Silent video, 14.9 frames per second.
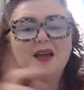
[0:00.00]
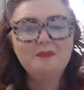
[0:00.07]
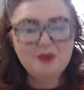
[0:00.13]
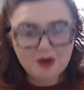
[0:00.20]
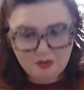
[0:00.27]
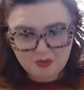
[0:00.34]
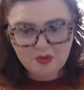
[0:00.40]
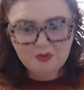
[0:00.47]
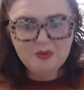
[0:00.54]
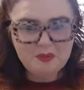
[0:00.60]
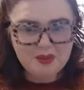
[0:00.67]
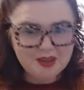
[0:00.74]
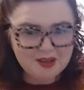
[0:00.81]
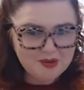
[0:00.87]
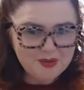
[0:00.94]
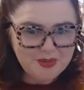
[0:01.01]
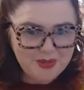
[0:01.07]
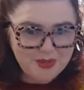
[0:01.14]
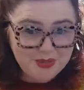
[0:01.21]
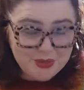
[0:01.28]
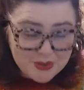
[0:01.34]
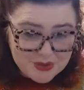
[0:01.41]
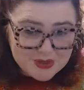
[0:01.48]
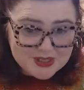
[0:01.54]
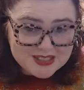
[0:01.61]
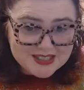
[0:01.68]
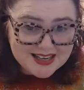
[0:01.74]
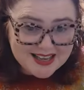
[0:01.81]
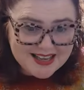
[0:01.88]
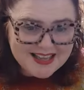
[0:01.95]
But I will be back on
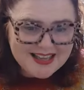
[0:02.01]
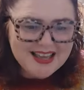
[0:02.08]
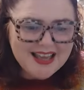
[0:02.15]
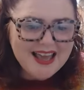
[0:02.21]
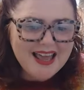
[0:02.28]
Thursday,